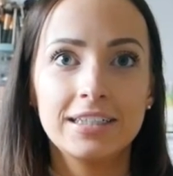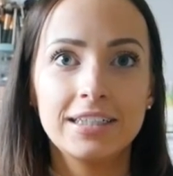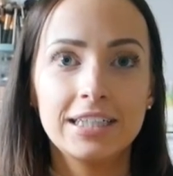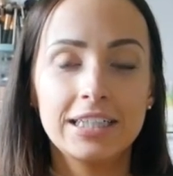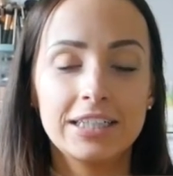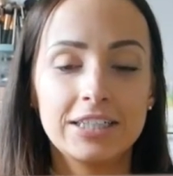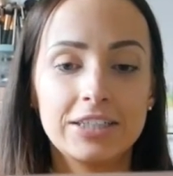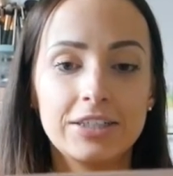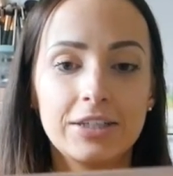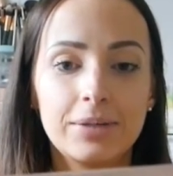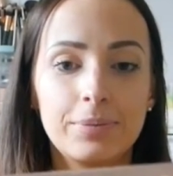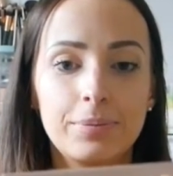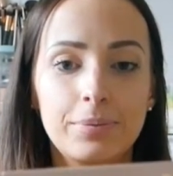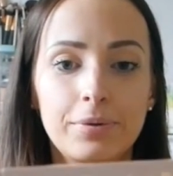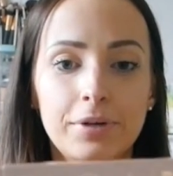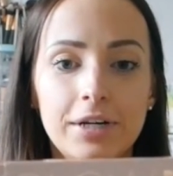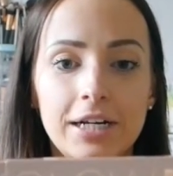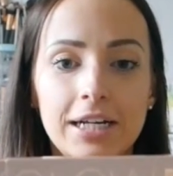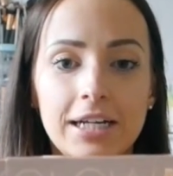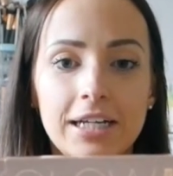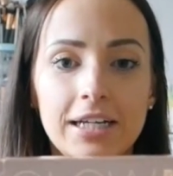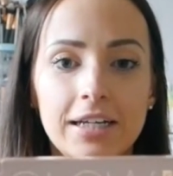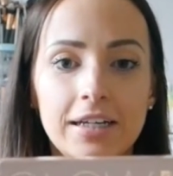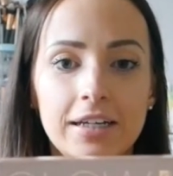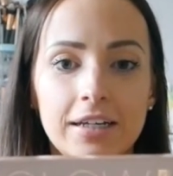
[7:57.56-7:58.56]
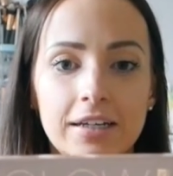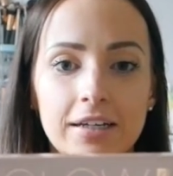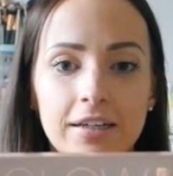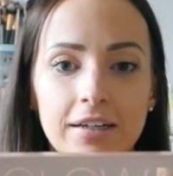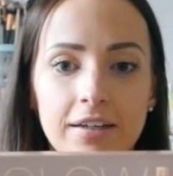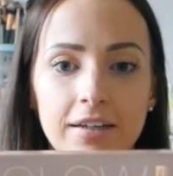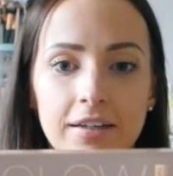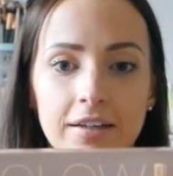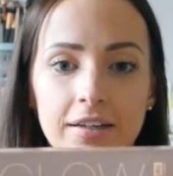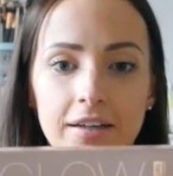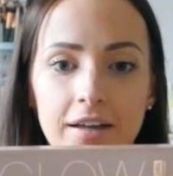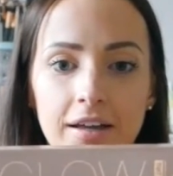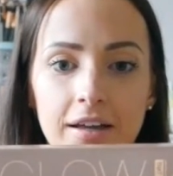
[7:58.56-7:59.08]
It's so pretty.
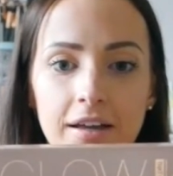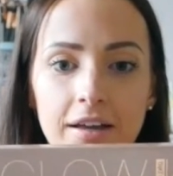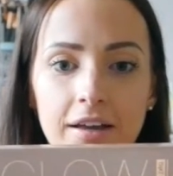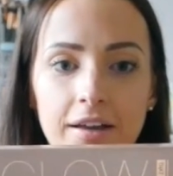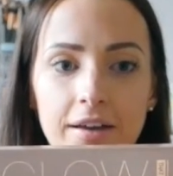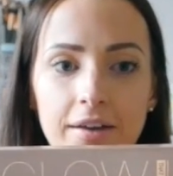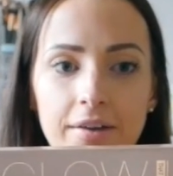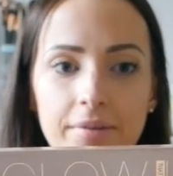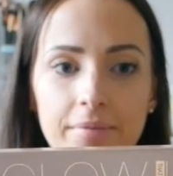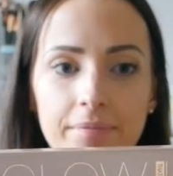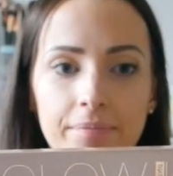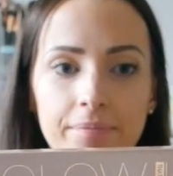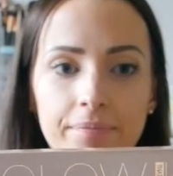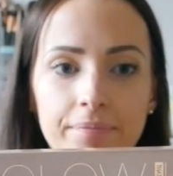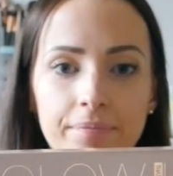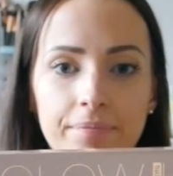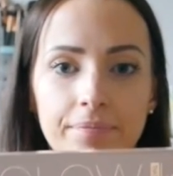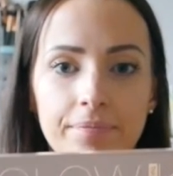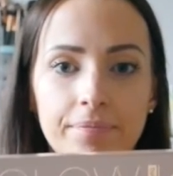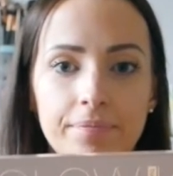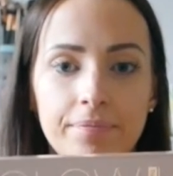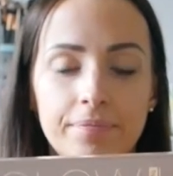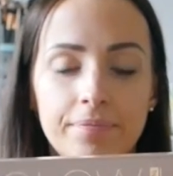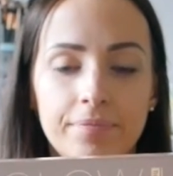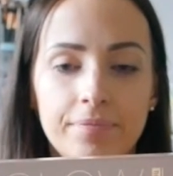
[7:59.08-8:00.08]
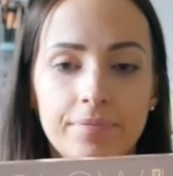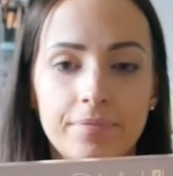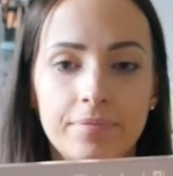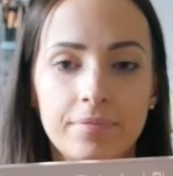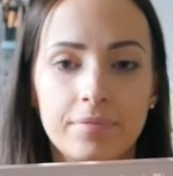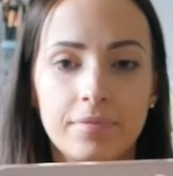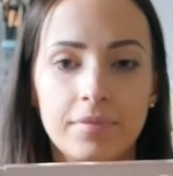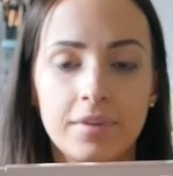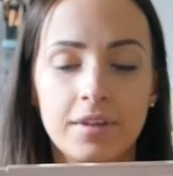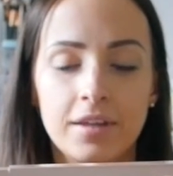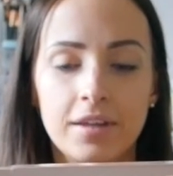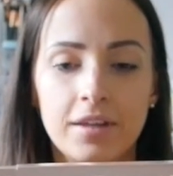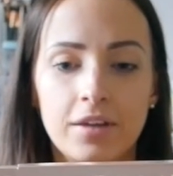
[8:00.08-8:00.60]
I
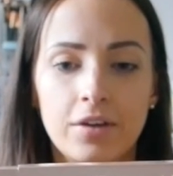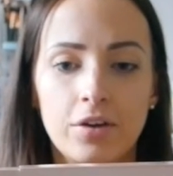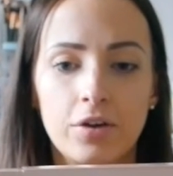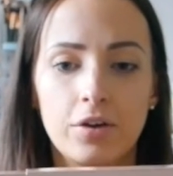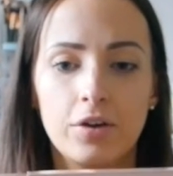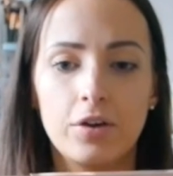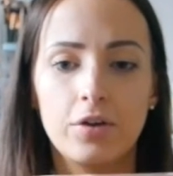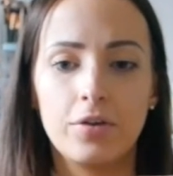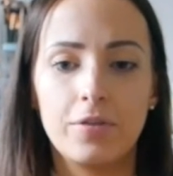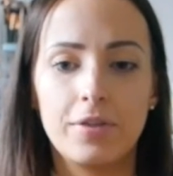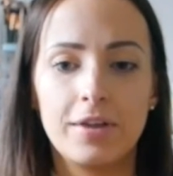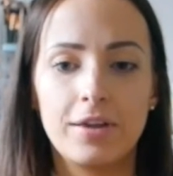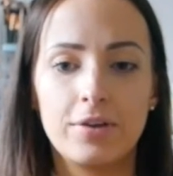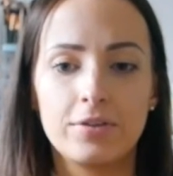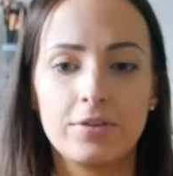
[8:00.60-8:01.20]
don't